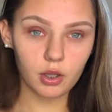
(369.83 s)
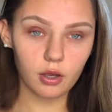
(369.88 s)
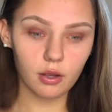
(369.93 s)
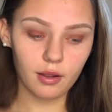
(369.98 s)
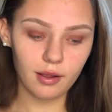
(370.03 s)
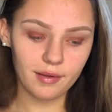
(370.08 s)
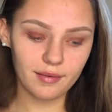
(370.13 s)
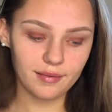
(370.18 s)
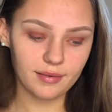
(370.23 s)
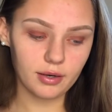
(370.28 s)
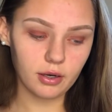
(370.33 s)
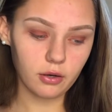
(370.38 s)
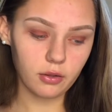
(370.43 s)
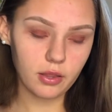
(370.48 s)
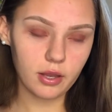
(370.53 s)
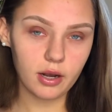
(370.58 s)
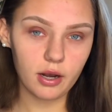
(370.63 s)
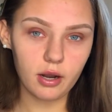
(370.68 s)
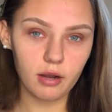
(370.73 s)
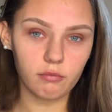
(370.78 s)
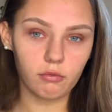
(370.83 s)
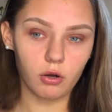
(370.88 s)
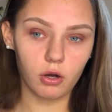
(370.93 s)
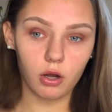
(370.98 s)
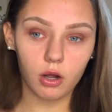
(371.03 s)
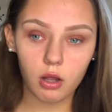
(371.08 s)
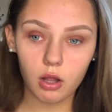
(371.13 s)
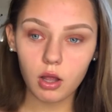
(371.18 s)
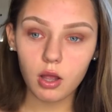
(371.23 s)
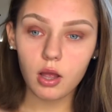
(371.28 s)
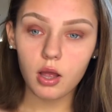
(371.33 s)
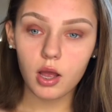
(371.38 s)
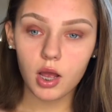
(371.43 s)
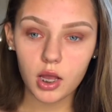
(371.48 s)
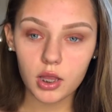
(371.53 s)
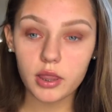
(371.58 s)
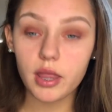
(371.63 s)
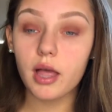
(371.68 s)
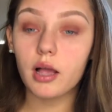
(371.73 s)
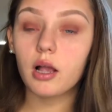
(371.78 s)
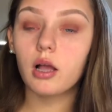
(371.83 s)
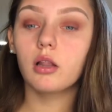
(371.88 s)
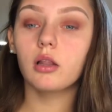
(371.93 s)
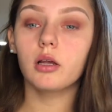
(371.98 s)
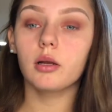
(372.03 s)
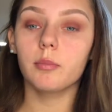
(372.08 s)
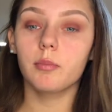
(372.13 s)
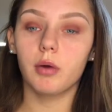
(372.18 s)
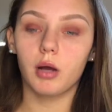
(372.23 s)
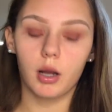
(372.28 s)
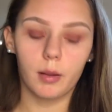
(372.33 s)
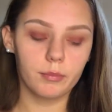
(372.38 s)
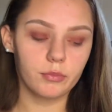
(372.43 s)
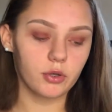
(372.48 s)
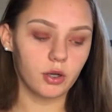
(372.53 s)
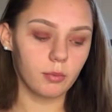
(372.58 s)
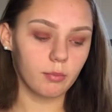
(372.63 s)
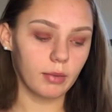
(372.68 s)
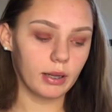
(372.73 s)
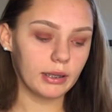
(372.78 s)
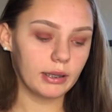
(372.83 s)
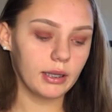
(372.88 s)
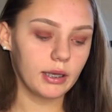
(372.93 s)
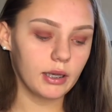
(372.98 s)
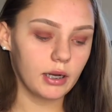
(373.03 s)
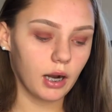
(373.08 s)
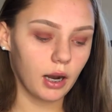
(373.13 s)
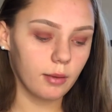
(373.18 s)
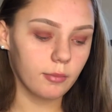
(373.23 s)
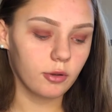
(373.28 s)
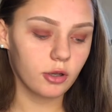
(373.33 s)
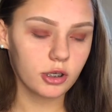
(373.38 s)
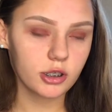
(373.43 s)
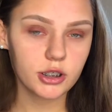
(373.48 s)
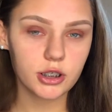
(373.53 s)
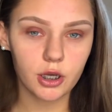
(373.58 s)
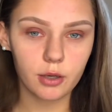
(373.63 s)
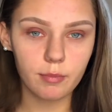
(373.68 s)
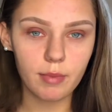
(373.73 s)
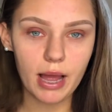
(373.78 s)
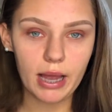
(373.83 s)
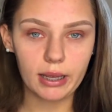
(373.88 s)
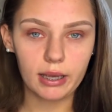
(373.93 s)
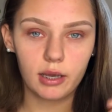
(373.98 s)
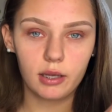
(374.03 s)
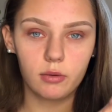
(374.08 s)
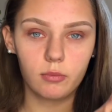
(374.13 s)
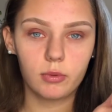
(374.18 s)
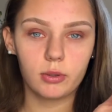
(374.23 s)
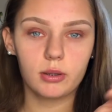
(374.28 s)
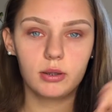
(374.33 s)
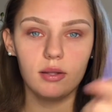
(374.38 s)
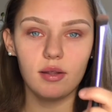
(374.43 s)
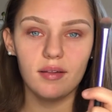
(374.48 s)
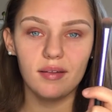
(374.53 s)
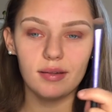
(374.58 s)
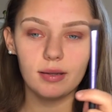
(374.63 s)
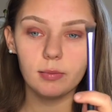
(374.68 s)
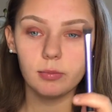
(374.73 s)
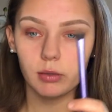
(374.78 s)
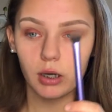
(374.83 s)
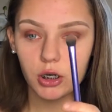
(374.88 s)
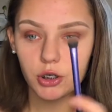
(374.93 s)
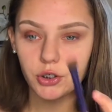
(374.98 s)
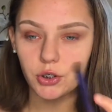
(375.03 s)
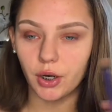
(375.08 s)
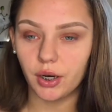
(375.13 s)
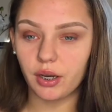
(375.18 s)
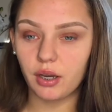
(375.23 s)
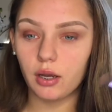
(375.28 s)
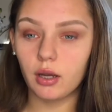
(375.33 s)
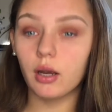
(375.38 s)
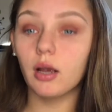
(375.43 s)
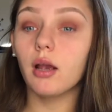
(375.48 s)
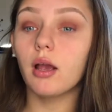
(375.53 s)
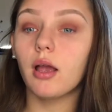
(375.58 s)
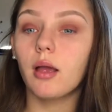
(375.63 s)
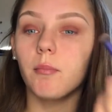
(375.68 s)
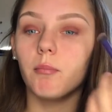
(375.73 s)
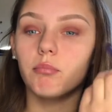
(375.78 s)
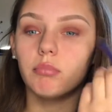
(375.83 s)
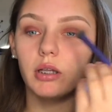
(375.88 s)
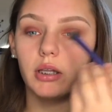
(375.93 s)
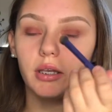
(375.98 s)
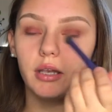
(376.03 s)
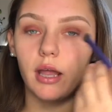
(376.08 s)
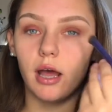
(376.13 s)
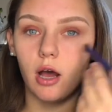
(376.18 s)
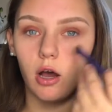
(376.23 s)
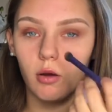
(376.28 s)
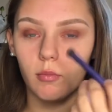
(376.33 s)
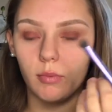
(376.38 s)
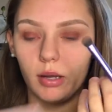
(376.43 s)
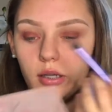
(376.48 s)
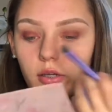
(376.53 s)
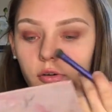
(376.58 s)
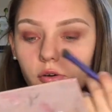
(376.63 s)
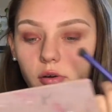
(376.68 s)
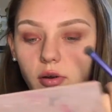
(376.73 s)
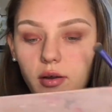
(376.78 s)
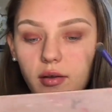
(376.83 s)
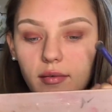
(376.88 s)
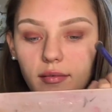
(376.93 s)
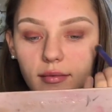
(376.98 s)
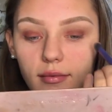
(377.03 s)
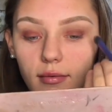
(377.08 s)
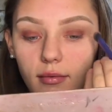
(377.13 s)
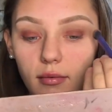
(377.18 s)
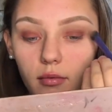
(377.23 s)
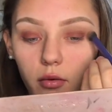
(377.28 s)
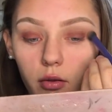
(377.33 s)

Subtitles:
Okay, so now that I have all that color popped on my lid, I'm going to go back in with this brush right here and blend out my crease.